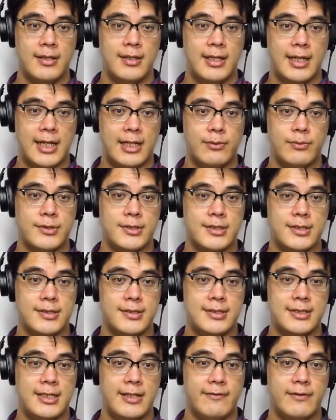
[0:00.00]
and was
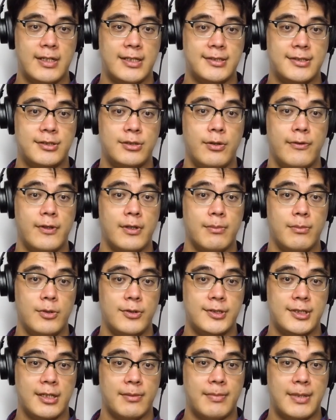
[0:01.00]
conceived as soothing
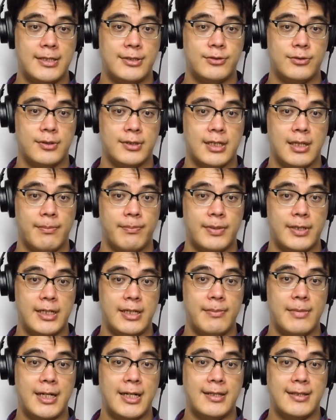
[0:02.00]
music meant to accompany
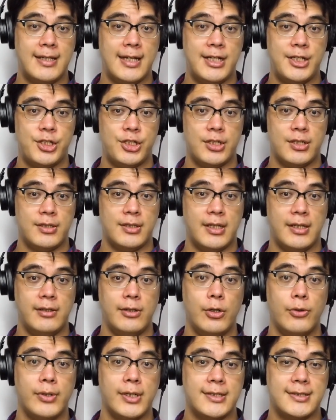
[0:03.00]
meditation and
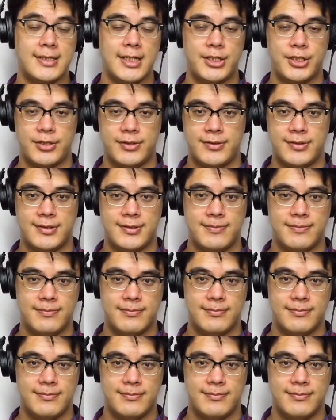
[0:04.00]
yoga sessions.